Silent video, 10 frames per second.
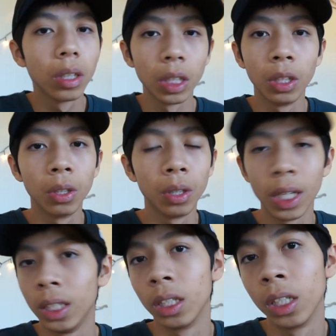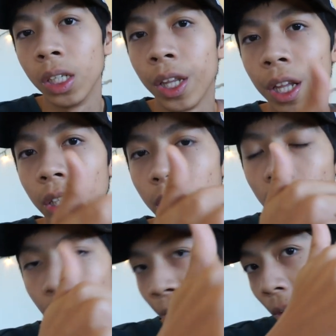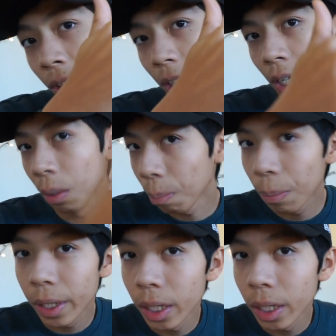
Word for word: So that's a good thing, a thumbs up.